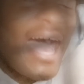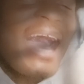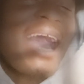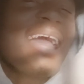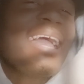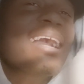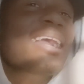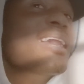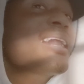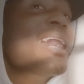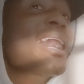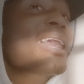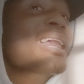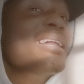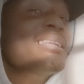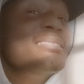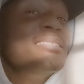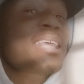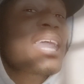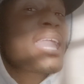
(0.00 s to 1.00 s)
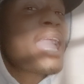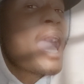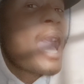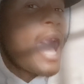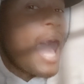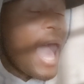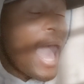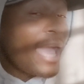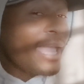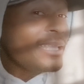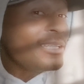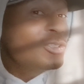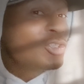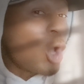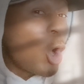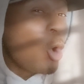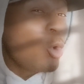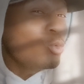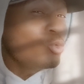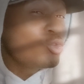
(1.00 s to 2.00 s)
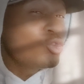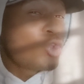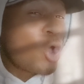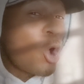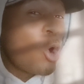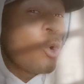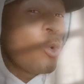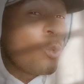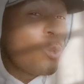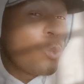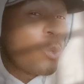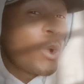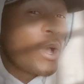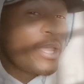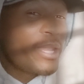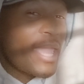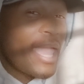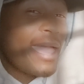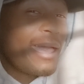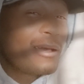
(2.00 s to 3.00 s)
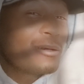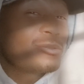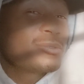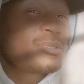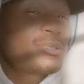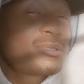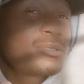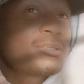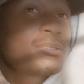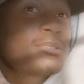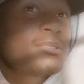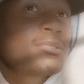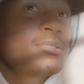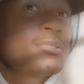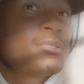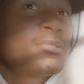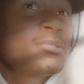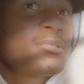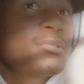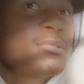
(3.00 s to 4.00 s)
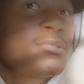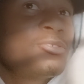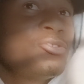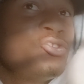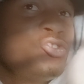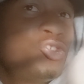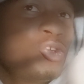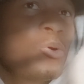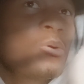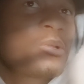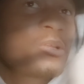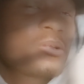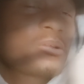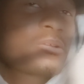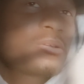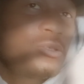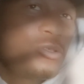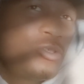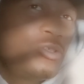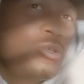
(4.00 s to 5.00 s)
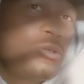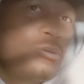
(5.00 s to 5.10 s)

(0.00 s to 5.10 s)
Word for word: I, I gotta say, I don't know what else Joyner could